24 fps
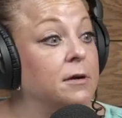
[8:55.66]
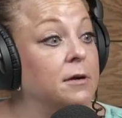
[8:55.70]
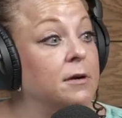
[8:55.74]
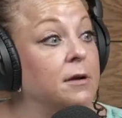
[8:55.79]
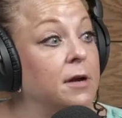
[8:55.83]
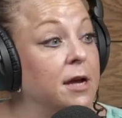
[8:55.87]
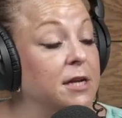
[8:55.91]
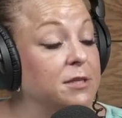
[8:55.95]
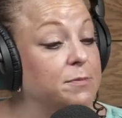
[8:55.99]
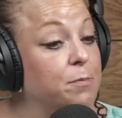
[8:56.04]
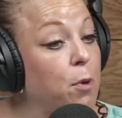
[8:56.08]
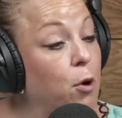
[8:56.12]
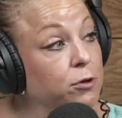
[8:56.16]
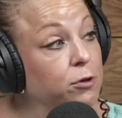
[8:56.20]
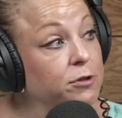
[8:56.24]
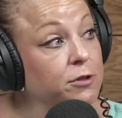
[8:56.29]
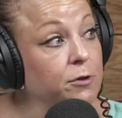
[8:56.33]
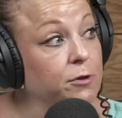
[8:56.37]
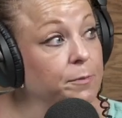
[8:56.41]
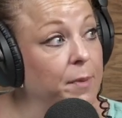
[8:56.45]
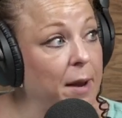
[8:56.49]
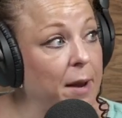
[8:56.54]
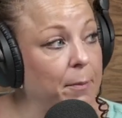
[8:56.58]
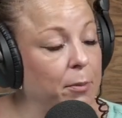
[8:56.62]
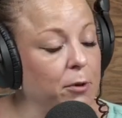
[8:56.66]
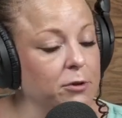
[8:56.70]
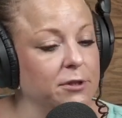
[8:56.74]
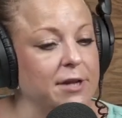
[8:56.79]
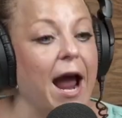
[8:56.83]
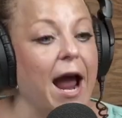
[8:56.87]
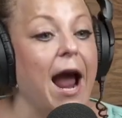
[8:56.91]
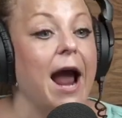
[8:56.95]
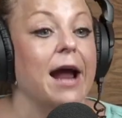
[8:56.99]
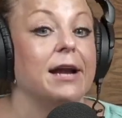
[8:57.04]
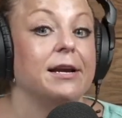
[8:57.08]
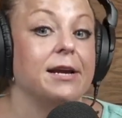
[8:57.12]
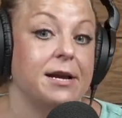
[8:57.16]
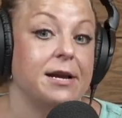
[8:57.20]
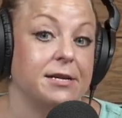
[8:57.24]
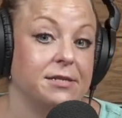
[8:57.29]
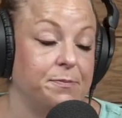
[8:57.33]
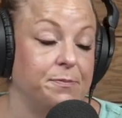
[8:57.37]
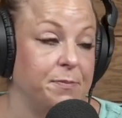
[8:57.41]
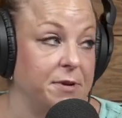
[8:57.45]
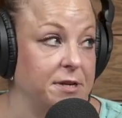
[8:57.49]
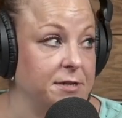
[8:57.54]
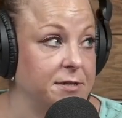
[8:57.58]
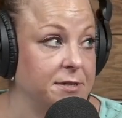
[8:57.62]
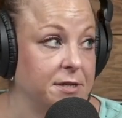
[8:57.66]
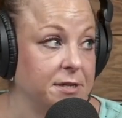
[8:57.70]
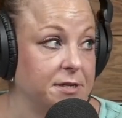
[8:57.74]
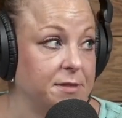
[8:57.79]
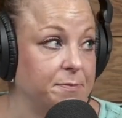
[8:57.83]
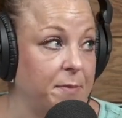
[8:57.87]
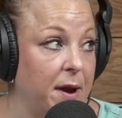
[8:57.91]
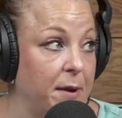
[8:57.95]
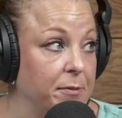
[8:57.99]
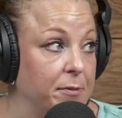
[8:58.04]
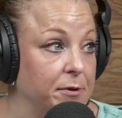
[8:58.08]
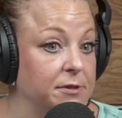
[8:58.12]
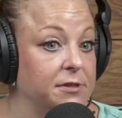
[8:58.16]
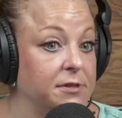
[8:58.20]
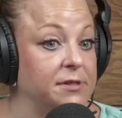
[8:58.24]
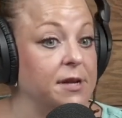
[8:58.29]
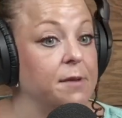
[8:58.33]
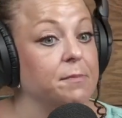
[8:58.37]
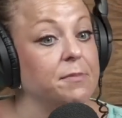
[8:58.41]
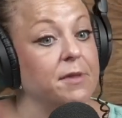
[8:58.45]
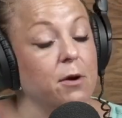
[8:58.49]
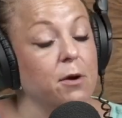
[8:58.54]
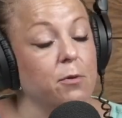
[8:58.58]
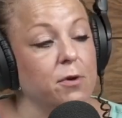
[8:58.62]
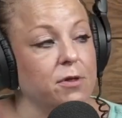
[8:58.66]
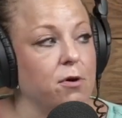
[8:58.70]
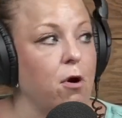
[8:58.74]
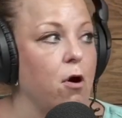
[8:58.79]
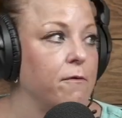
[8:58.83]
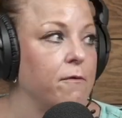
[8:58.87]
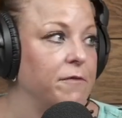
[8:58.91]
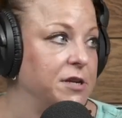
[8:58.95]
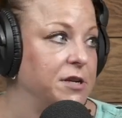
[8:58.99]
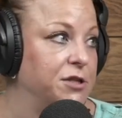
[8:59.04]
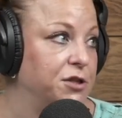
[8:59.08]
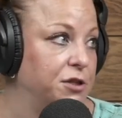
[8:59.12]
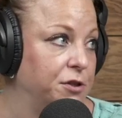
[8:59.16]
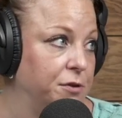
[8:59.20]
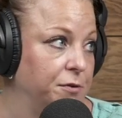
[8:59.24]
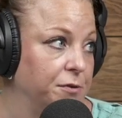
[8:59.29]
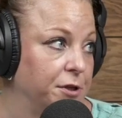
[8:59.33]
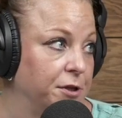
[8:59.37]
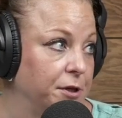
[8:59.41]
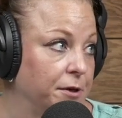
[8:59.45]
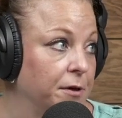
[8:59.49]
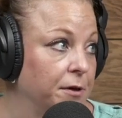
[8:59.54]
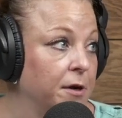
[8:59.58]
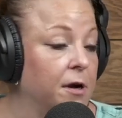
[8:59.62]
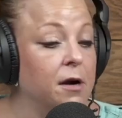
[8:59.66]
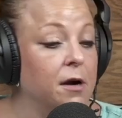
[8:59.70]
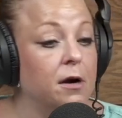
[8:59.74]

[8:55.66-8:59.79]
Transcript: his personal papers, and his business papers. Same thing with Harvey Jr.